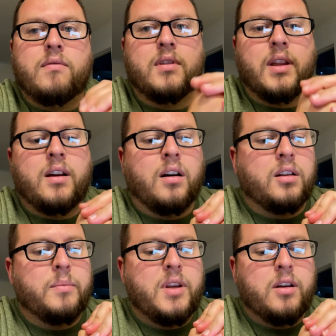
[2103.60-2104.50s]
that they call
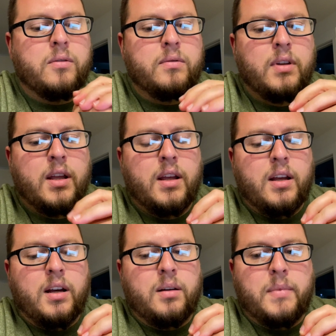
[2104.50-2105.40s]
them, you know.
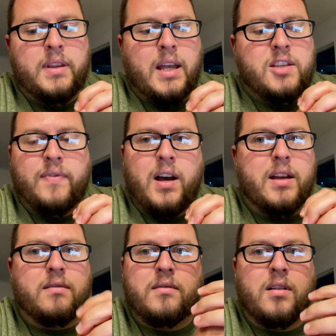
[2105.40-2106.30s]
And that's
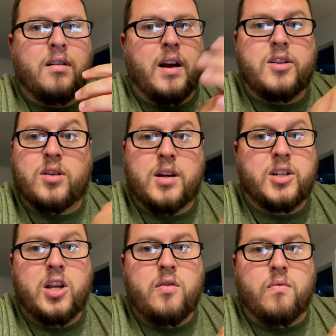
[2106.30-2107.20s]
fine. They're great trucks
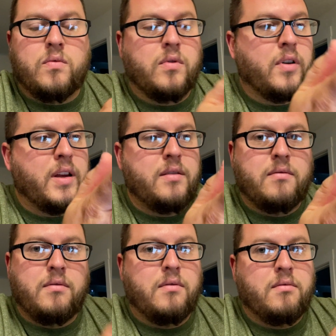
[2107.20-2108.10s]
too. A great
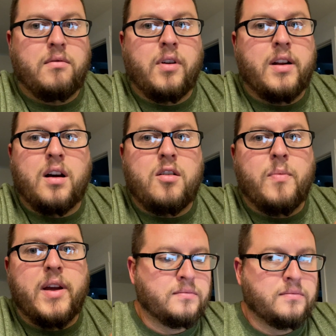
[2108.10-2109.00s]

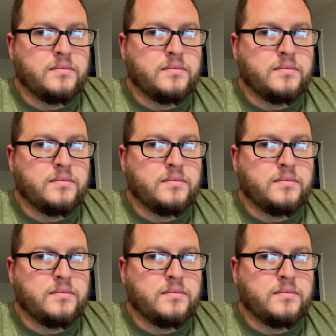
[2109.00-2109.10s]
automaker.